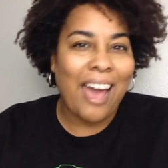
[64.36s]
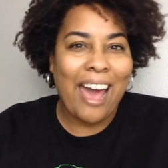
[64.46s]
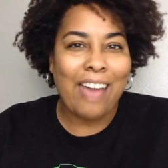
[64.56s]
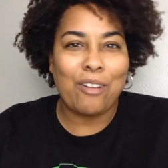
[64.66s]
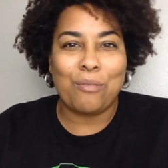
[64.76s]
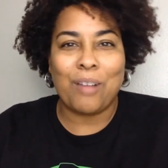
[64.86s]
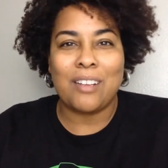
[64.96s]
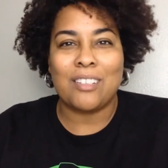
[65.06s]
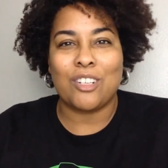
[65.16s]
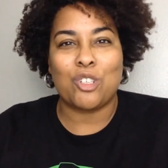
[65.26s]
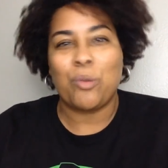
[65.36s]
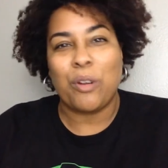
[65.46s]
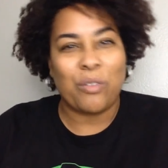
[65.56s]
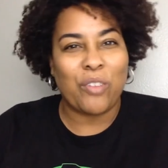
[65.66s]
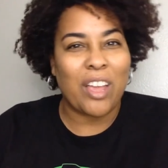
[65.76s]
guy who runs their
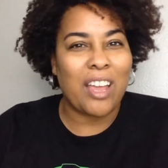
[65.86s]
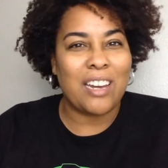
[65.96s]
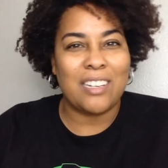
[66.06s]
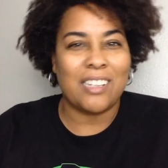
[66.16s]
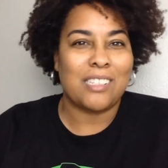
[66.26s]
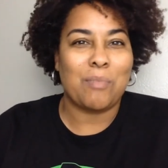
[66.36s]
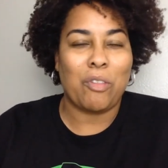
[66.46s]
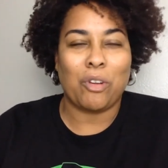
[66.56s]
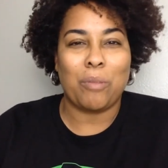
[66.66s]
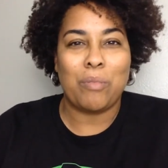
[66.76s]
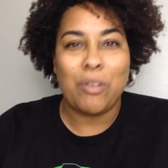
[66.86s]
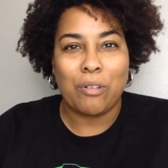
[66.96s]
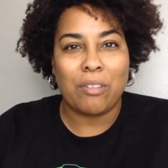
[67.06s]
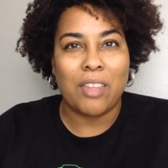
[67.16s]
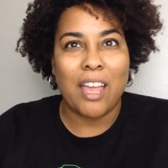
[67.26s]
Twitter feed and does some other
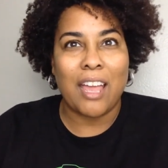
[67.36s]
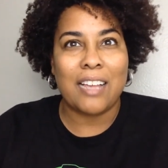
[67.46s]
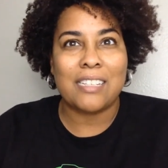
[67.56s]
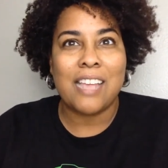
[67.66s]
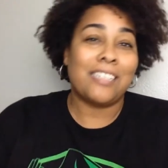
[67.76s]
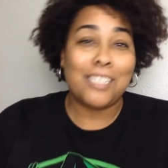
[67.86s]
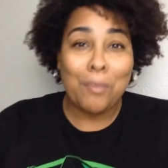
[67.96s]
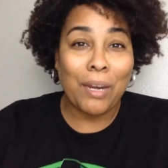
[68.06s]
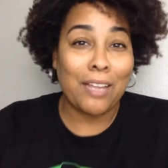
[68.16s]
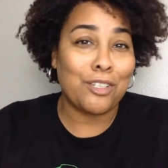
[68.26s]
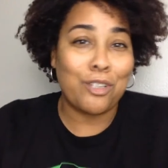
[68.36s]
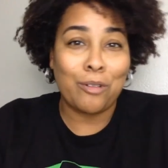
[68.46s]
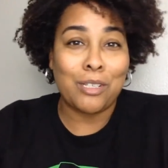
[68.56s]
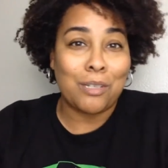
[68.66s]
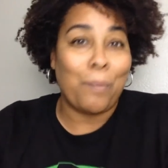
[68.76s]
computer things and somebody has
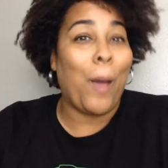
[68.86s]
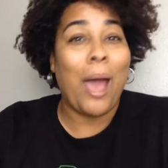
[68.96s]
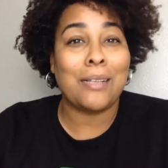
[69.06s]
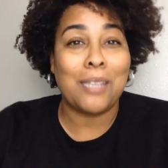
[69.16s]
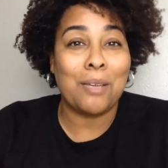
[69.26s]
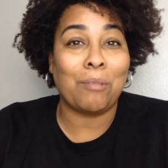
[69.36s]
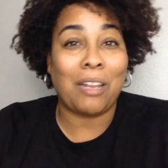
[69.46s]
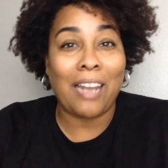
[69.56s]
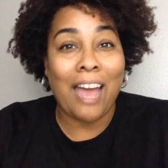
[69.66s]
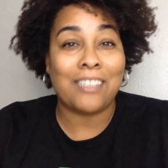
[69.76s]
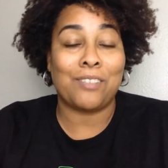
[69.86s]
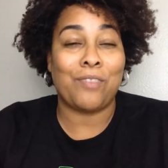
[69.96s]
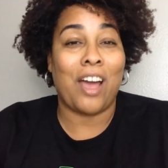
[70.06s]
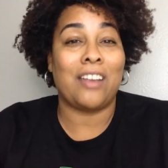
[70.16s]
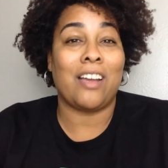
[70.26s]
chosen to pass him
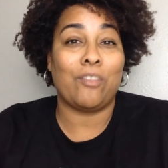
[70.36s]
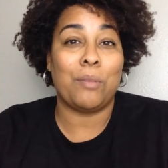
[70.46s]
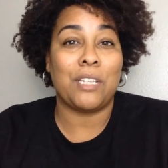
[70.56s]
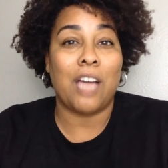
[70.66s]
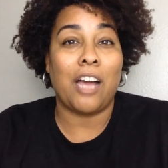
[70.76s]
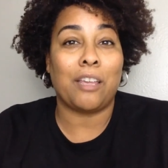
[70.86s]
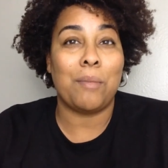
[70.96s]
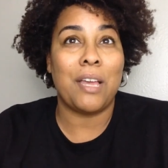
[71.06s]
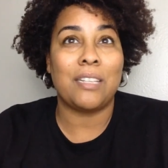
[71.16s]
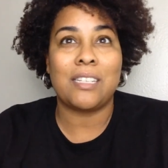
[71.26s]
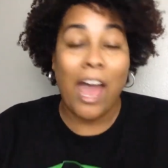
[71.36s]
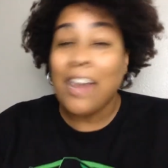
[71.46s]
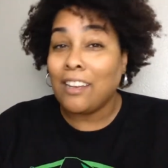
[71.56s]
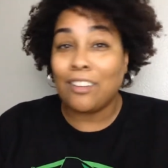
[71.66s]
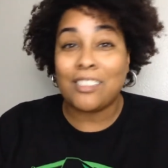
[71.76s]
classified government documents
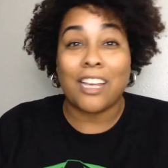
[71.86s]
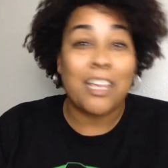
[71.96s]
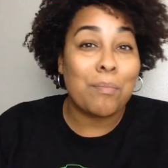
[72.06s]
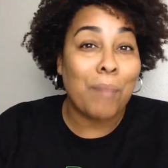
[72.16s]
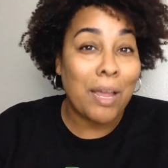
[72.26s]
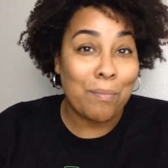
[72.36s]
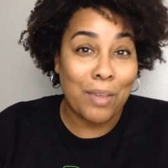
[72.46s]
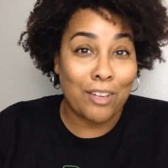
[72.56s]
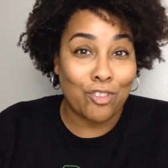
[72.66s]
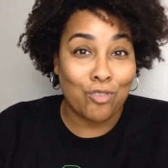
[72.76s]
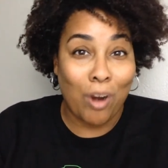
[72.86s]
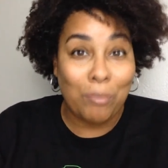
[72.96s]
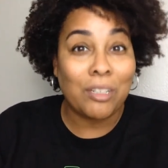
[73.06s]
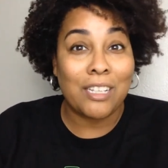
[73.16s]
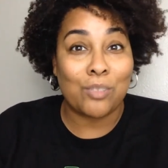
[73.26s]
and it looks like he might might be in
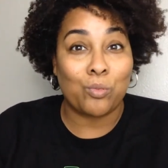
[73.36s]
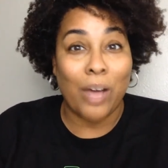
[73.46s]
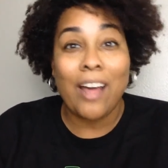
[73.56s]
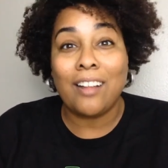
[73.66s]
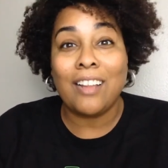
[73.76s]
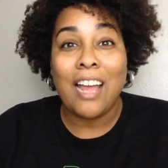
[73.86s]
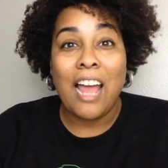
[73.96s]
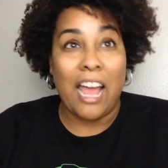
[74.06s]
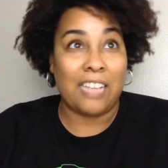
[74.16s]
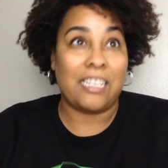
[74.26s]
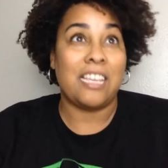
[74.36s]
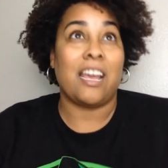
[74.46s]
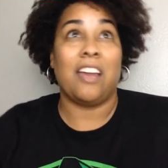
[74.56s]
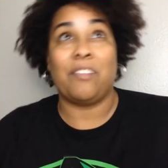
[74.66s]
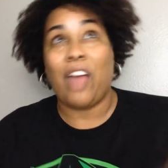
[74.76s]
trouble as well, as he
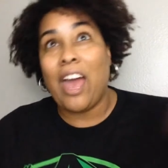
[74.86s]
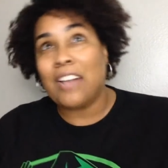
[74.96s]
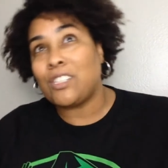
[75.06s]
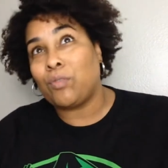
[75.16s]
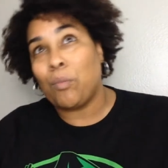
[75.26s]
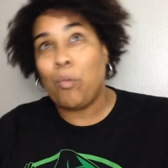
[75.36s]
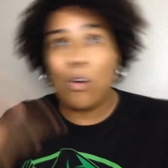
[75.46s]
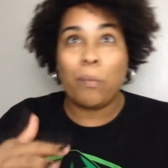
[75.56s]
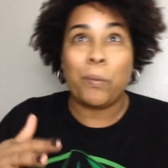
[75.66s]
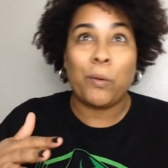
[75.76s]
kind of asked for more